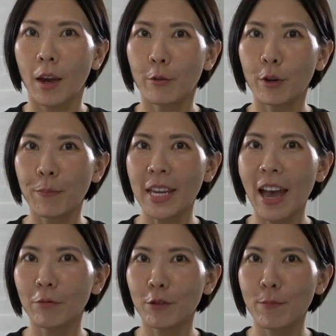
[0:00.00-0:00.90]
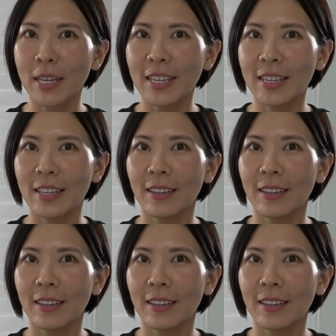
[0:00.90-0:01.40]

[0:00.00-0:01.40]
Repeat after me.